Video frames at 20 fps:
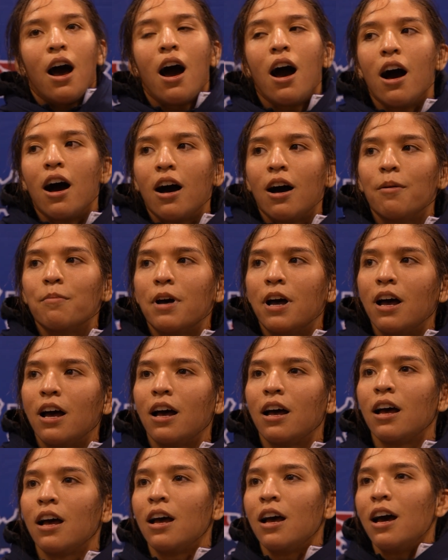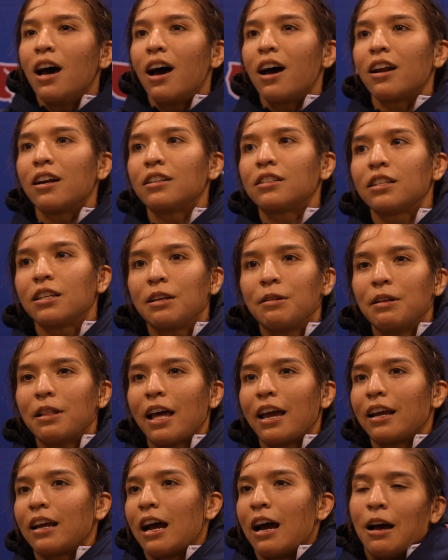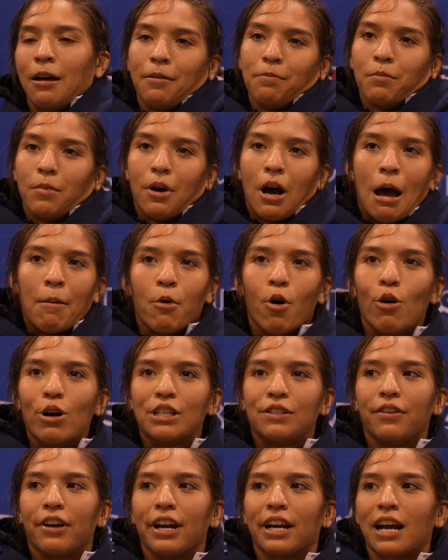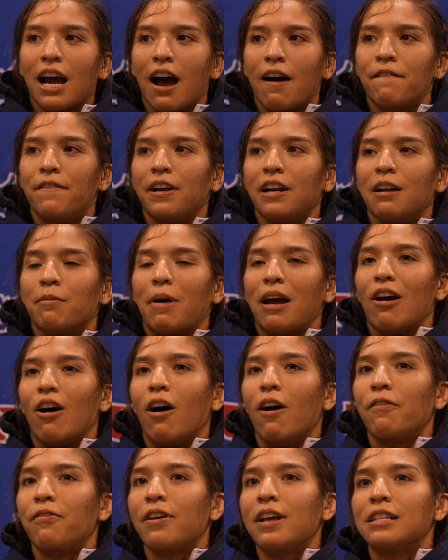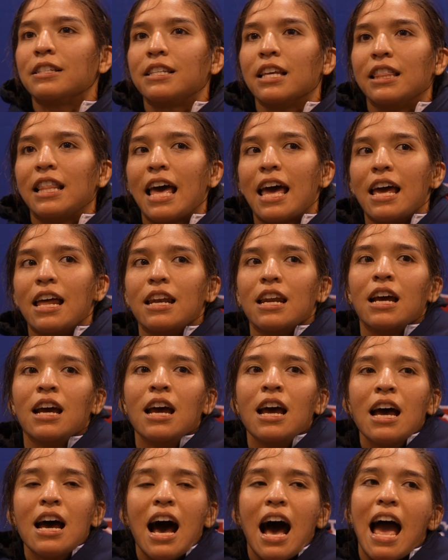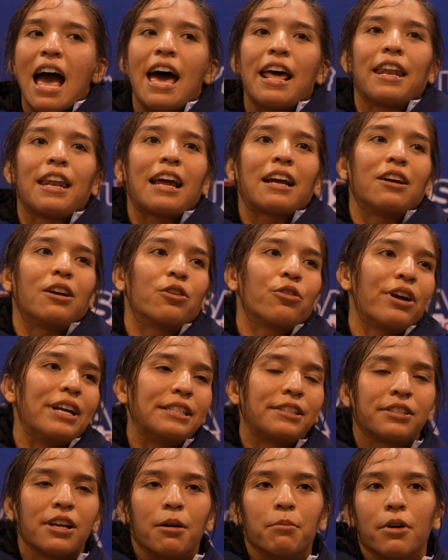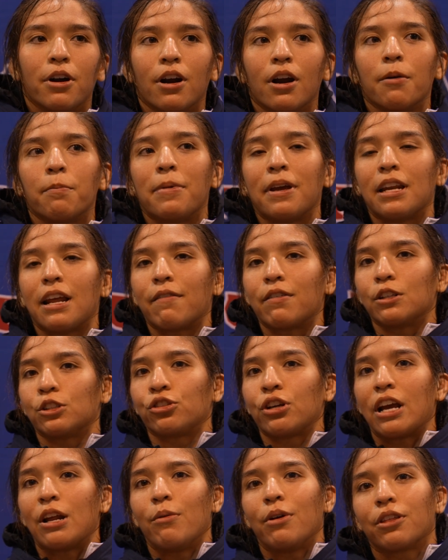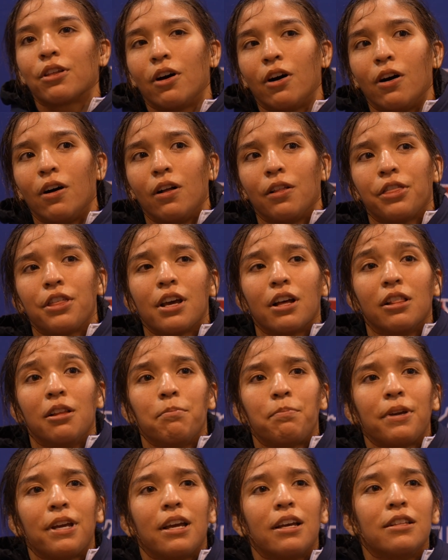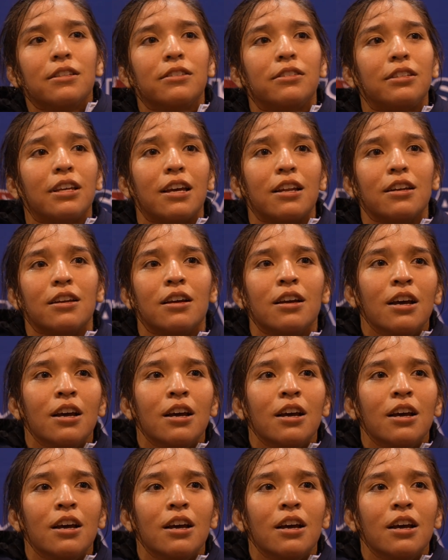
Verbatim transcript: Um, honestly, like, I'm, I'm always very confident in my offense, and then I had, like, a great summer being able to train with all the Olympians, and,